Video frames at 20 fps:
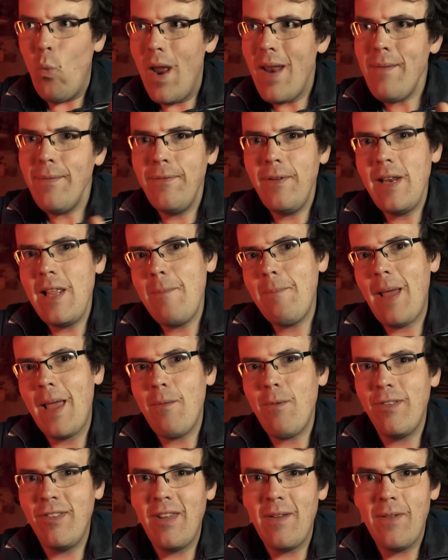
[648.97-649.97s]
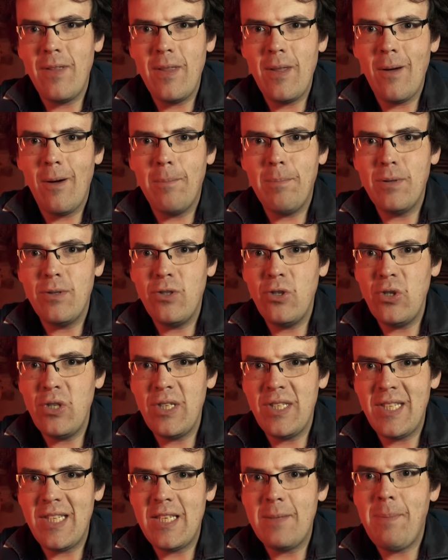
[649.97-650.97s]
When Felipe was given the
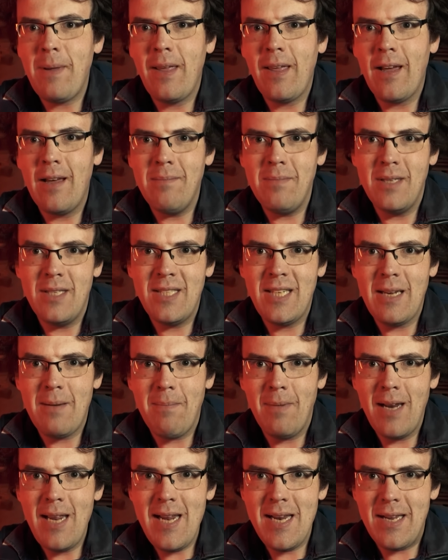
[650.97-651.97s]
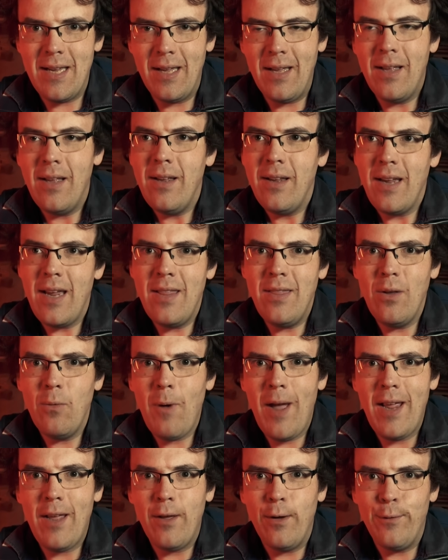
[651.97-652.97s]
opportunity to become the team leader in the
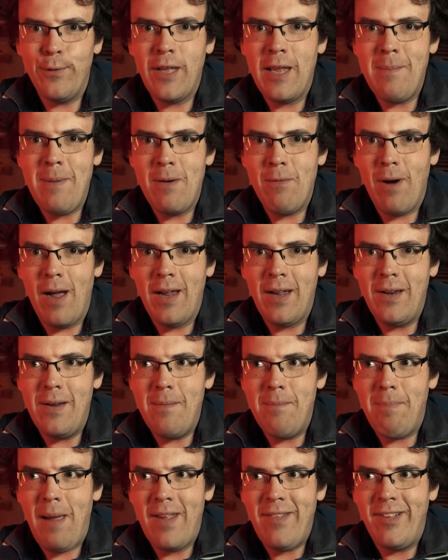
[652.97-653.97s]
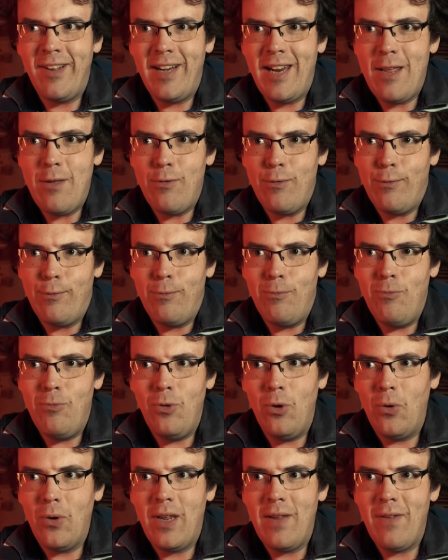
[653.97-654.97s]
wake of Kimi Räikkönen basically just
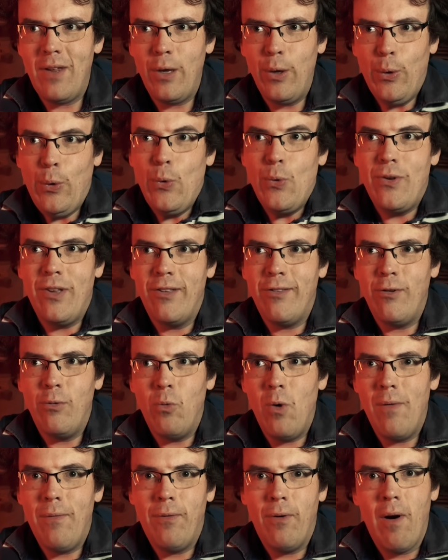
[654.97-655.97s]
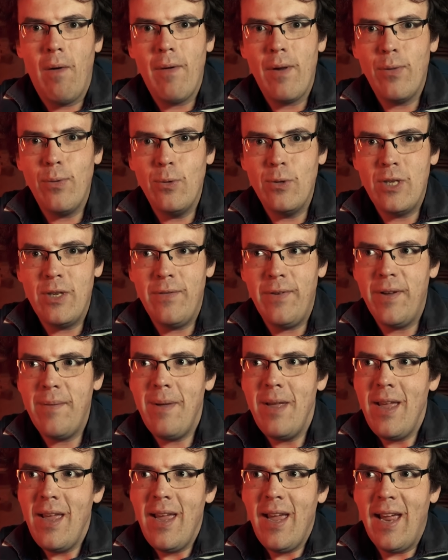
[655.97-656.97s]
not giving a hoot as to what Ferrari thought of
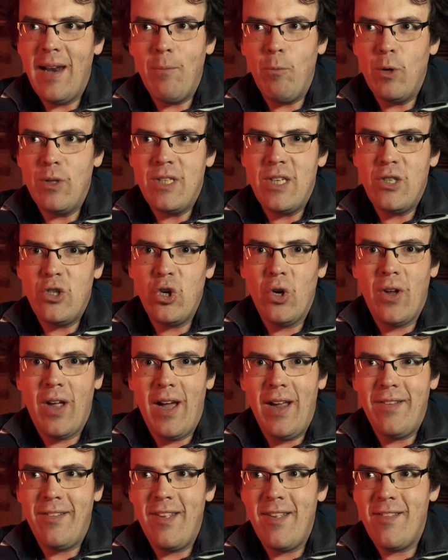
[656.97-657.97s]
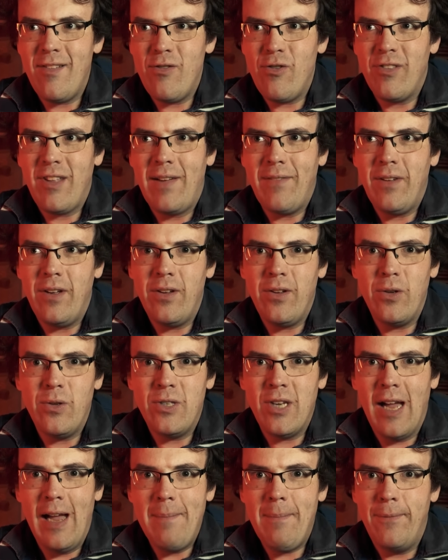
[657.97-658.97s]
him and wanting chalk ices and just having a good
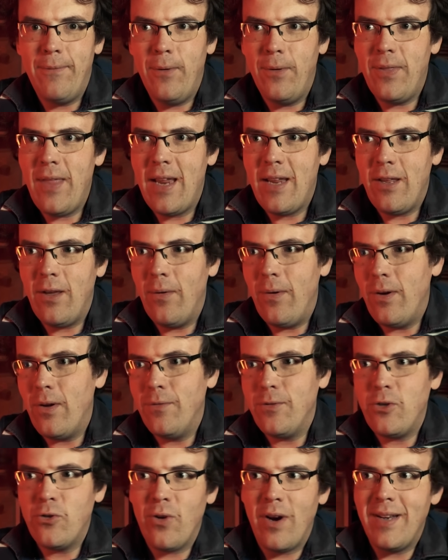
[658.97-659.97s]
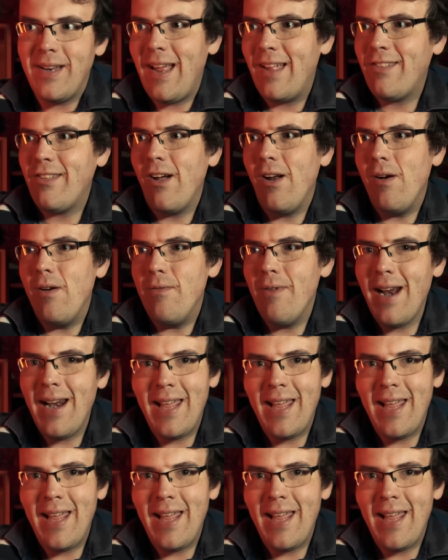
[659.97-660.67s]
time before then going off to try NASCAR and